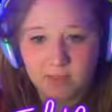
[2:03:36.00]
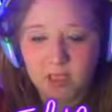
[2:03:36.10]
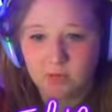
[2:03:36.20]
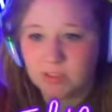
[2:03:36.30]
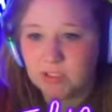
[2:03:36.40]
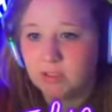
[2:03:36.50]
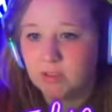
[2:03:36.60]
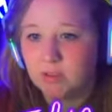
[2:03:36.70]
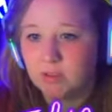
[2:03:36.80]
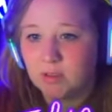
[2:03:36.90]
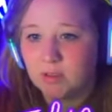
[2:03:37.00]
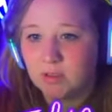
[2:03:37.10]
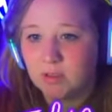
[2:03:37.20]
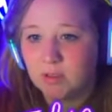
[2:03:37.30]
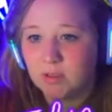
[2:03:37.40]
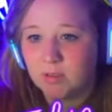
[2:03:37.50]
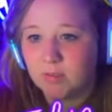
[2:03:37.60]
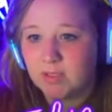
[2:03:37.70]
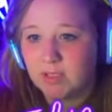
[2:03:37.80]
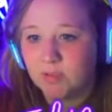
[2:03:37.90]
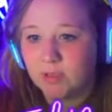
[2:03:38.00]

Cute. Put that more